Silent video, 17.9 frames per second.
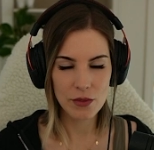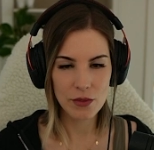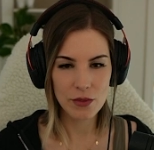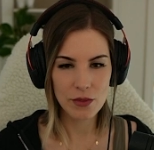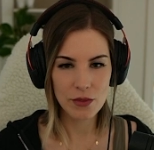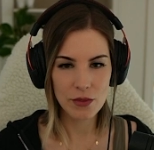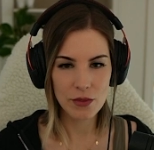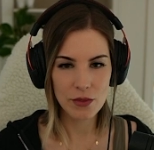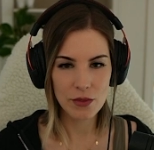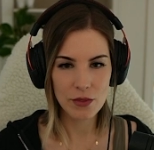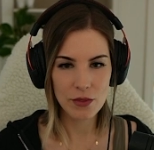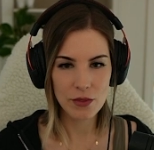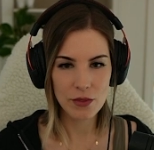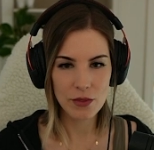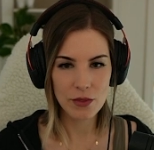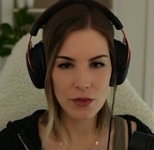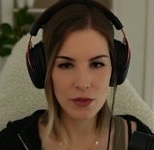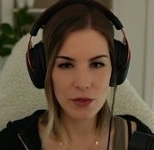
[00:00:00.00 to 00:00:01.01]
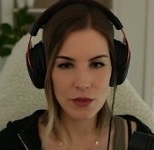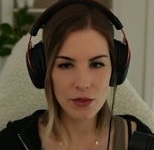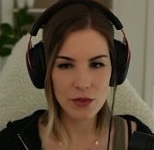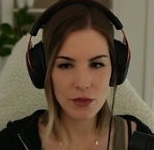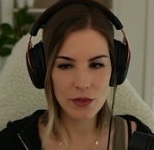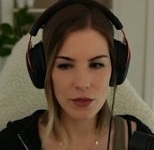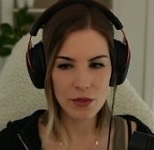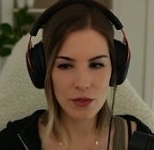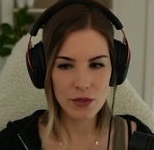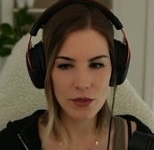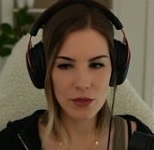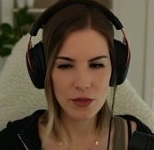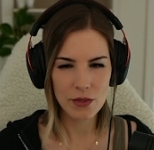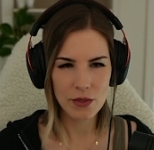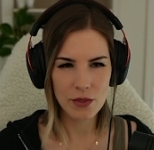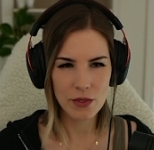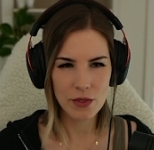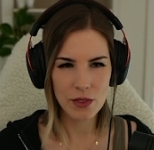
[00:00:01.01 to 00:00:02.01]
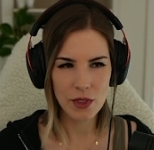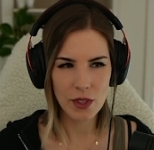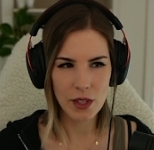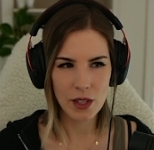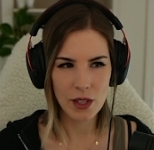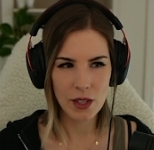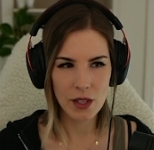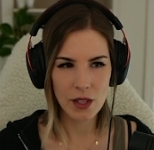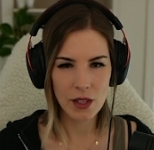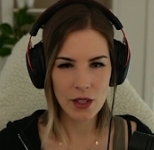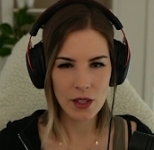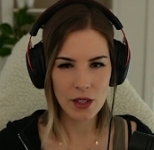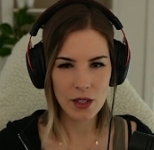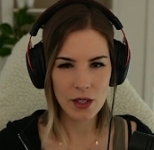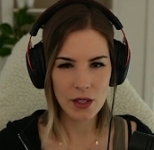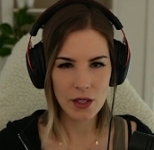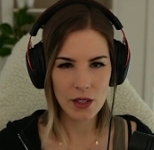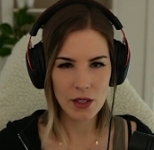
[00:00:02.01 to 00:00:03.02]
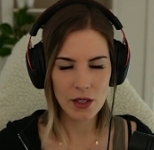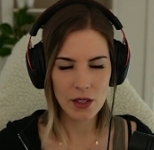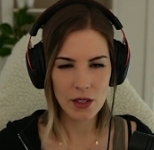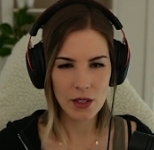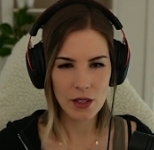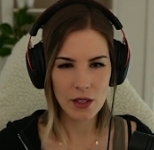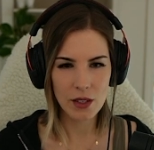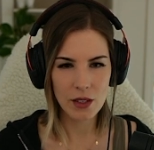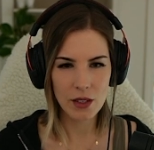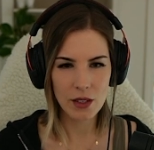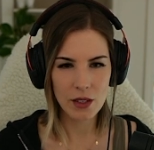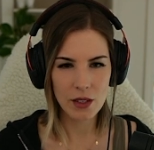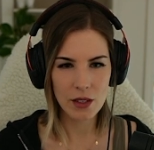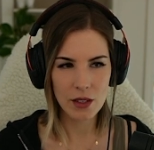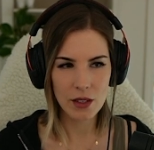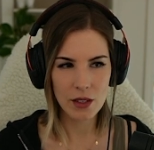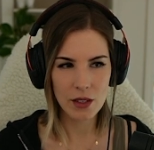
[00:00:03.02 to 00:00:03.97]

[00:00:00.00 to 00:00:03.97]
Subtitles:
(silence)